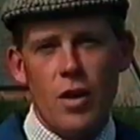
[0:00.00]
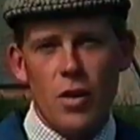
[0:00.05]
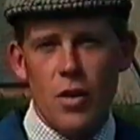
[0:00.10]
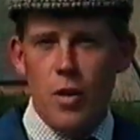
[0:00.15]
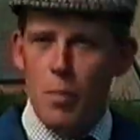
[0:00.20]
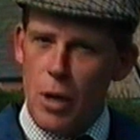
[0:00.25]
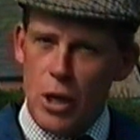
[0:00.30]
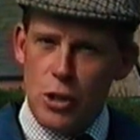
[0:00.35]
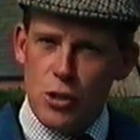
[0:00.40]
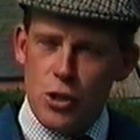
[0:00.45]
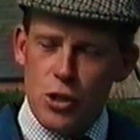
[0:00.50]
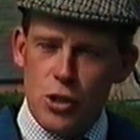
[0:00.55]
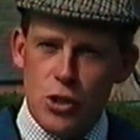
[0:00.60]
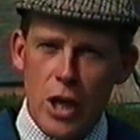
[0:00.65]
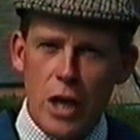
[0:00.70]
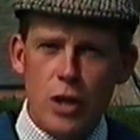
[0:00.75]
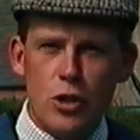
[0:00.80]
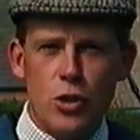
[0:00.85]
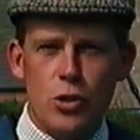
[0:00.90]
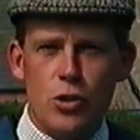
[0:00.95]
The most
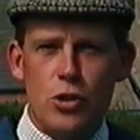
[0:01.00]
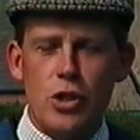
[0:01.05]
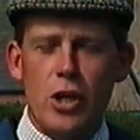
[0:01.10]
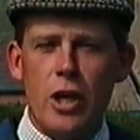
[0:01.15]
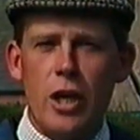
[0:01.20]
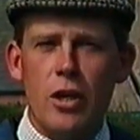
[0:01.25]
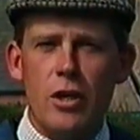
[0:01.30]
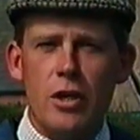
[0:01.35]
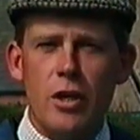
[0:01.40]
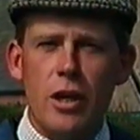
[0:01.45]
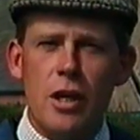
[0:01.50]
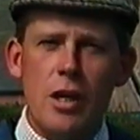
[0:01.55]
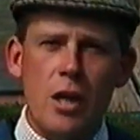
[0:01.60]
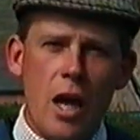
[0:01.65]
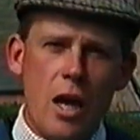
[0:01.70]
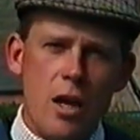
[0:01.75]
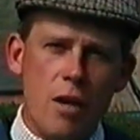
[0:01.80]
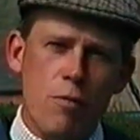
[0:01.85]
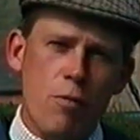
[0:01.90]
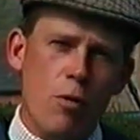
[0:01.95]
essential skill in
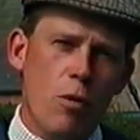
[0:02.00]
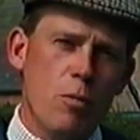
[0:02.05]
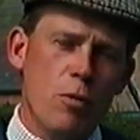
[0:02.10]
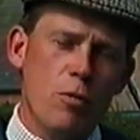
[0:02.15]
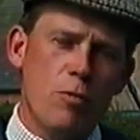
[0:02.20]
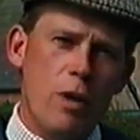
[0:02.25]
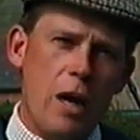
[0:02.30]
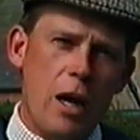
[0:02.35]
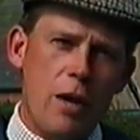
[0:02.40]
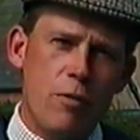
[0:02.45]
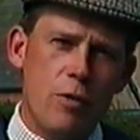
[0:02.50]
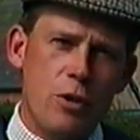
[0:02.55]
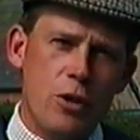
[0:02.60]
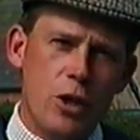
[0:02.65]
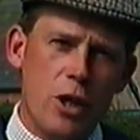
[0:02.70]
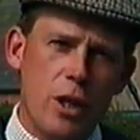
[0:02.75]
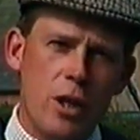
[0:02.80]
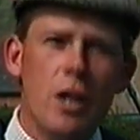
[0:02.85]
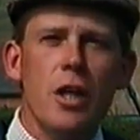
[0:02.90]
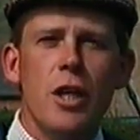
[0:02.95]
any form of fly
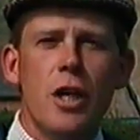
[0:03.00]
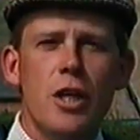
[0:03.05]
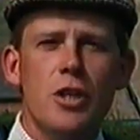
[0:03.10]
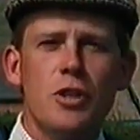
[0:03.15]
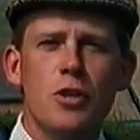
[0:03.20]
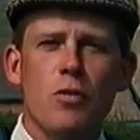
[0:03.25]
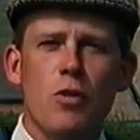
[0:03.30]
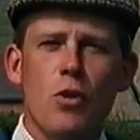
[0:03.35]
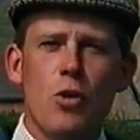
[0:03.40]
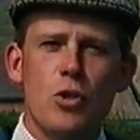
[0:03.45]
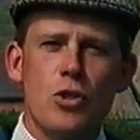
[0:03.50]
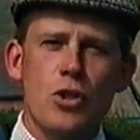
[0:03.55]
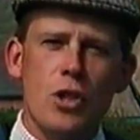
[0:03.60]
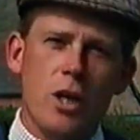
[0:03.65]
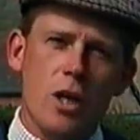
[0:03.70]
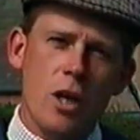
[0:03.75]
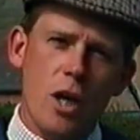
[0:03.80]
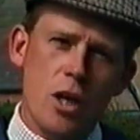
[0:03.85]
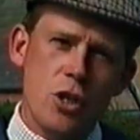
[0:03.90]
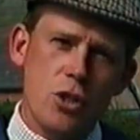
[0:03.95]
fishing is, of course, the
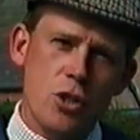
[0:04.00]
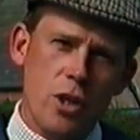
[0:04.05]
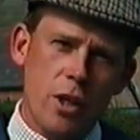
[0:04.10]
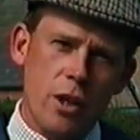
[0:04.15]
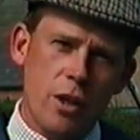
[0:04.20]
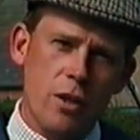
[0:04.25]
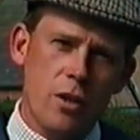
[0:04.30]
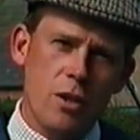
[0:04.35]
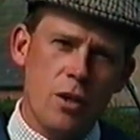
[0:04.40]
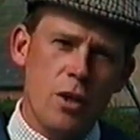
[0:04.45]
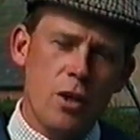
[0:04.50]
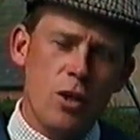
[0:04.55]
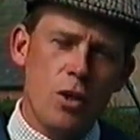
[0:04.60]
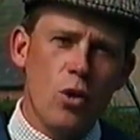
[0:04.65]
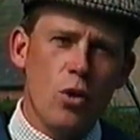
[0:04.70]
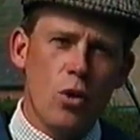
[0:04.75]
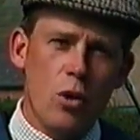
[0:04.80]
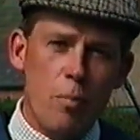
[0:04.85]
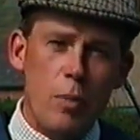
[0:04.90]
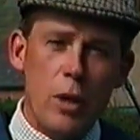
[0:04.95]
casting,
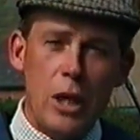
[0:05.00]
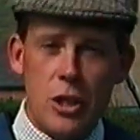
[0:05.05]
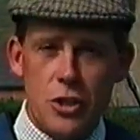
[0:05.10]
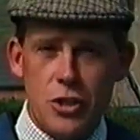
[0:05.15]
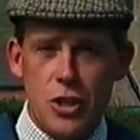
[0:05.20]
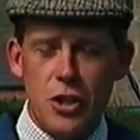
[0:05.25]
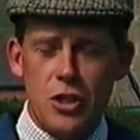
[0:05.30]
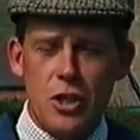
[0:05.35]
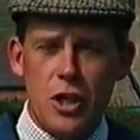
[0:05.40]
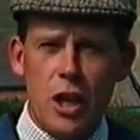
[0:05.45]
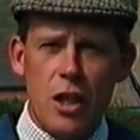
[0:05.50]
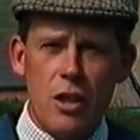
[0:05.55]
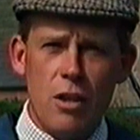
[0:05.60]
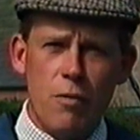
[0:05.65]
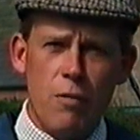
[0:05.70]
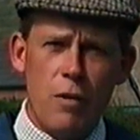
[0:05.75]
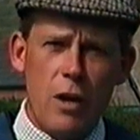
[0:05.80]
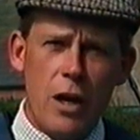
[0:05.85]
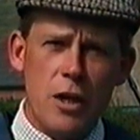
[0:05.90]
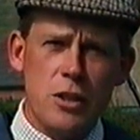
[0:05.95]
your ability to get the
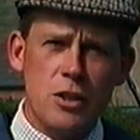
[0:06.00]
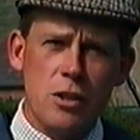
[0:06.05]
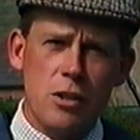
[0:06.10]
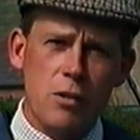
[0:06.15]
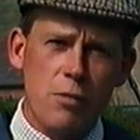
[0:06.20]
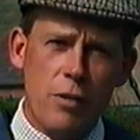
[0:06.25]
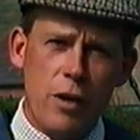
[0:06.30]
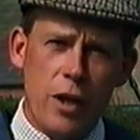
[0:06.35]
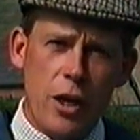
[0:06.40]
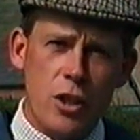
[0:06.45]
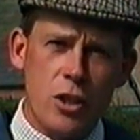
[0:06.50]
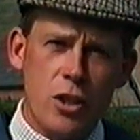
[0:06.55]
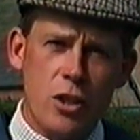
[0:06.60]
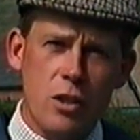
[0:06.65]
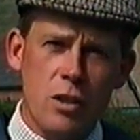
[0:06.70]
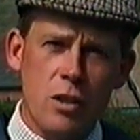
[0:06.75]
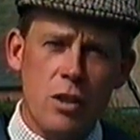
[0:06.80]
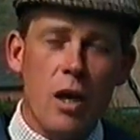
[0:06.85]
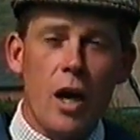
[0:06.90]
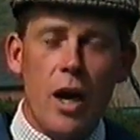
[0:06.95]
fly to the fish,
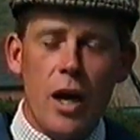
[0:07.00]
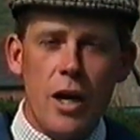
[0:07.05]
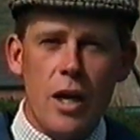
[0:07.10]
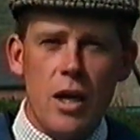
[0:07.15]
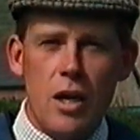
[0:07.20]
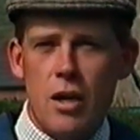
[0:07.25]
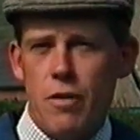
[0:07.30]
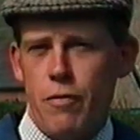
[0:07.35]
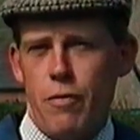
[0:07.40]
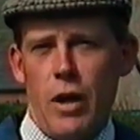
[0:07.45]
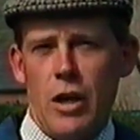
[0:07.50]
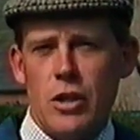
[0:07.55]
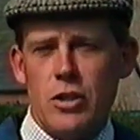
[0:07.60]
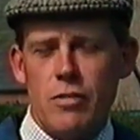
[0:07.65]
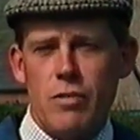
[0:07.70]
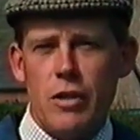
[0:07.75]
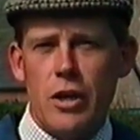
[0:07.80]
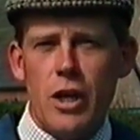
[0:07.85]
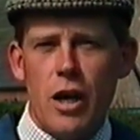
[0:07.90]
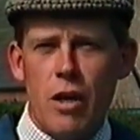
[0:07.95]
i.e.
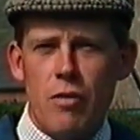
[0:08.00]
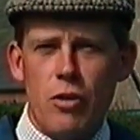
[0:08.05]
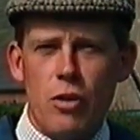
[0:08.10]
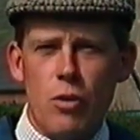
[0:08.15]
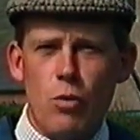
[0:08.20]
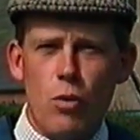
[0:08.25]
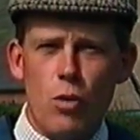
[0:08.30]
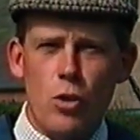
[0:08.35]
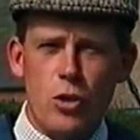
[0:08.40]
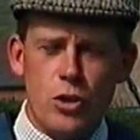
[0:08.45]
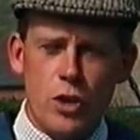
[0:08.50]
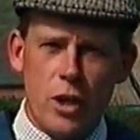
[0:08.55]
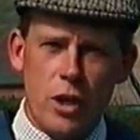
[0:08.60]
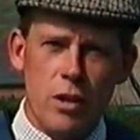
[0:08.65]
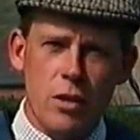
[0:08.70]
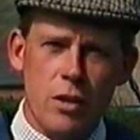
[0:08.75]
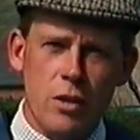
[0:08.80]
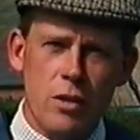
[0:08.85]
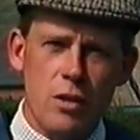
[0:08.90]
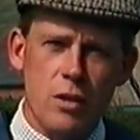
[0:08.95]
effectively cover the water.
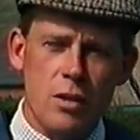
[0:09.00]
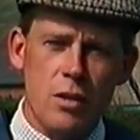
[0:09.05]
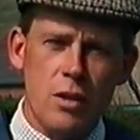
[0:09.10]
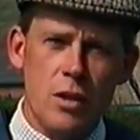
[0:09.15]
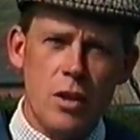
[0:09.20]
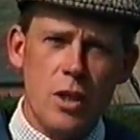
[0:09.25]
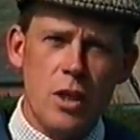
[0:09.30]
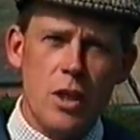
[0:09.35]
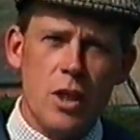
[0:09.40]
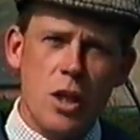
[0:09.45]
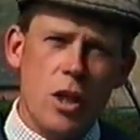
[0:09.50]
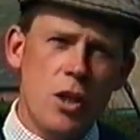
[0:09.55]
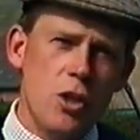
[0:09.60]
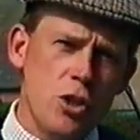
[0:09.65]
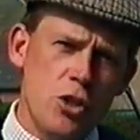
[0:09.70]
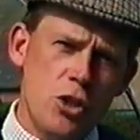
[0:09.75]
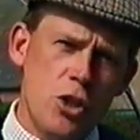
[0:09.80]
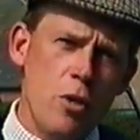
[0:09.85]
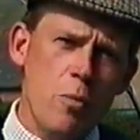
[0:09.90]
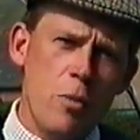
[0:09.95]
And
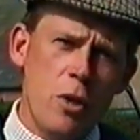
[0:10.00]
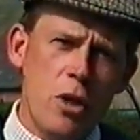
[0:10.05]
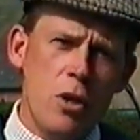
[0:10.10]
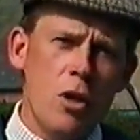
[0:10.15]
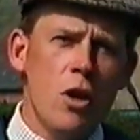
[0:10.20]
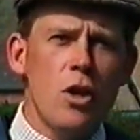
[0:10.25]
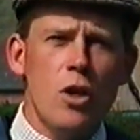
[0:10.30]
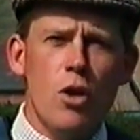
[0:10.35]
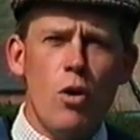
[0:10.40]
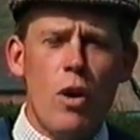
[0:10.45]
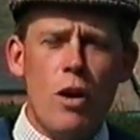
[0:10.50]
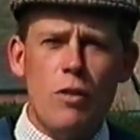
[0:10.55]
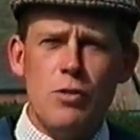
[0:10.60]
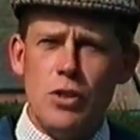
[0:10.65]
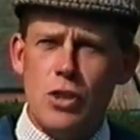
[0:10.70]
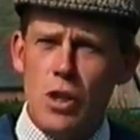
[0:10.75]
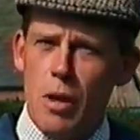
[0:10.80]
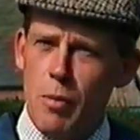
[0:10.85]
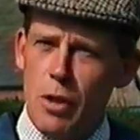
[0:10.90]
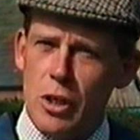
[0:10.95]
assuming you have
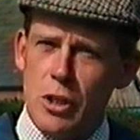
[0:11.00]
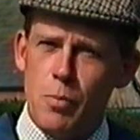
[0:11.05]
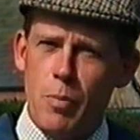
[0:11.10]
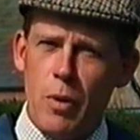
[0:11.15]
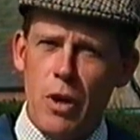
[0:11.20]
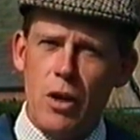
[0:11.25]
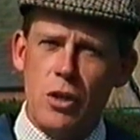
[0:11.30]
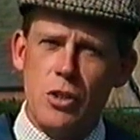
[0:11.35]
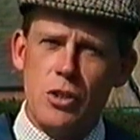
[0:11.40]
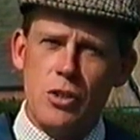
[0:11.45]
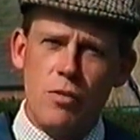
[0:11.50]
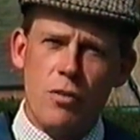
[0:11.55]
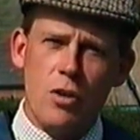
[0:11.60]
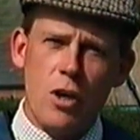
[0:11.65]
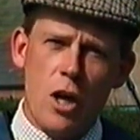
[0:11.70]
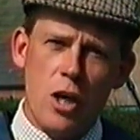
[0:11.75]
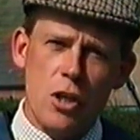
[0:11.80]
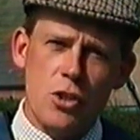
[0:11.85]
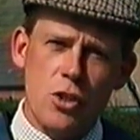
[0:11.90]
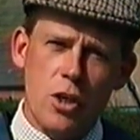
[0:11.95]
some experience of
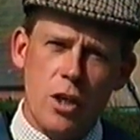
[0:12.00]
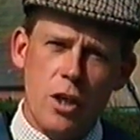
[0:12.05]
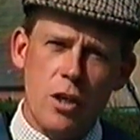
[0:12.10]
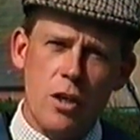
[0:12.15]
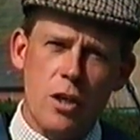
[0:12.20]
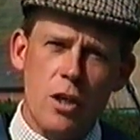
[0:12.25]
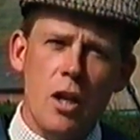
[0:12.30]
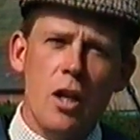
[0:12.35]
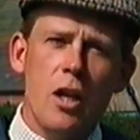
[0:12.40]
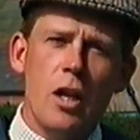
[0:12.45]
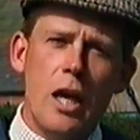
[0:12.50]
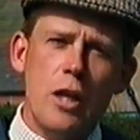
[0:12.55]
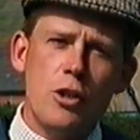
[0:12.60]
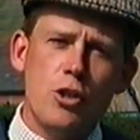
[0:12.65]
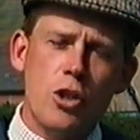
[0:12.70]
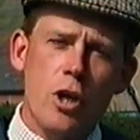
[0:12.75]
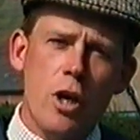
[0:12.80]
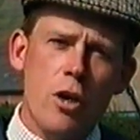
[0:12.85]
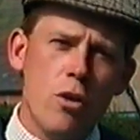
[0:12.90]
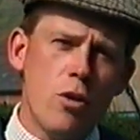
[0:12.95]
casting, let's
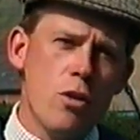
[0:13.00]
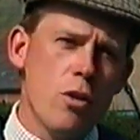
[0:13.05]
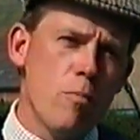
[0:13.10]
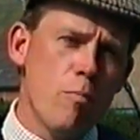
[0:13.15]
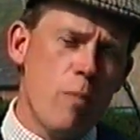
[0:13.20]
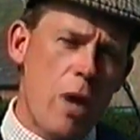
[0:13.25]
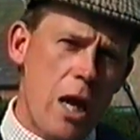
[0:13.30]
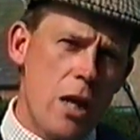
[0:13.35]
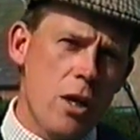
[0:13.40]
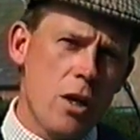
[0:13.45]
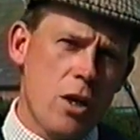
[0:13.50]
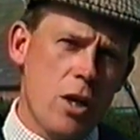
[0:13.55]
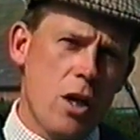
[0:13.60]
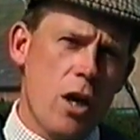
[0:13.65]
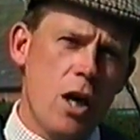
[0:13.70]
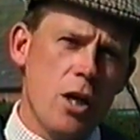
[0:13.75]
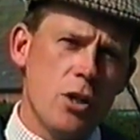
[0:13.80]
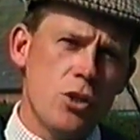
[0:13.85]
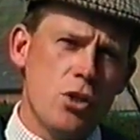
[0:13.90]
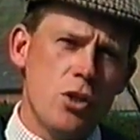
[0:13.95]
show you the main
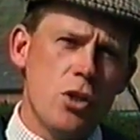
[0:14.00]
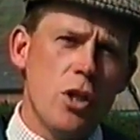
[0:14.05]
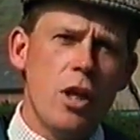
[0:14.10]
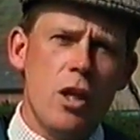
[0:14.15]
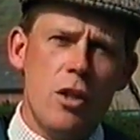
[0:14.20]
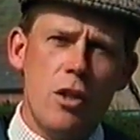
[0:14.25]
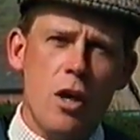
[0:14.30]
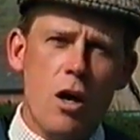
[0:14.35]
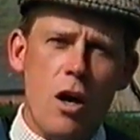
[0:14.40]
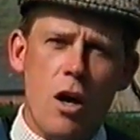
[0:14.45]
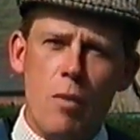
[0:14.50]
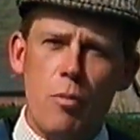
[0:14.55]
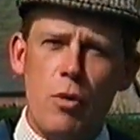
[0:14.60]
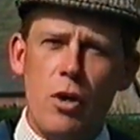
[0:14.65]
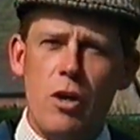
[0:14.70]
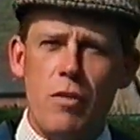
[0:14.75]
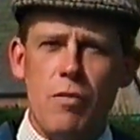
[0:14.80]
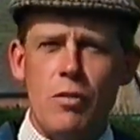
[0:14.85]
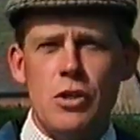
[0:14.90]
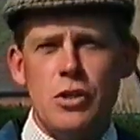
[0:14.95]
casts in the
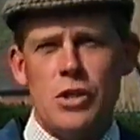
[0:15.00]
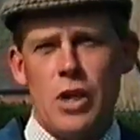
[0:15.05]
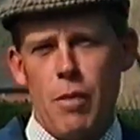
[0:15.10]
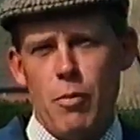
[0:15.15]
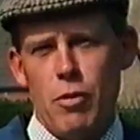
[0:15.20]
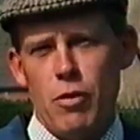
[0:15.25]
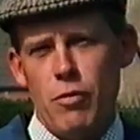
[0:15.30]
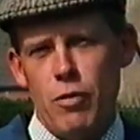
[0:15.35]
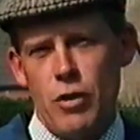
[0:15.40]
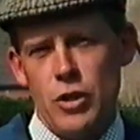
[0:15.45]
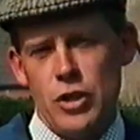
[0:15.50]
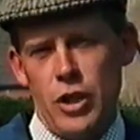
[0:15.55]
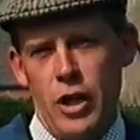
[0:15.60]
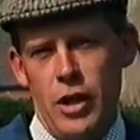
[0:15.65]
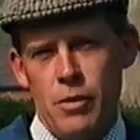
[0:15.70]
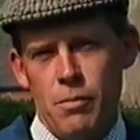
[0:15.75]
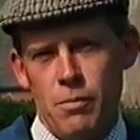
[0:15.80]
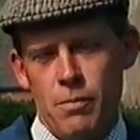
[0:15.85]
armoury of the salmon fisher.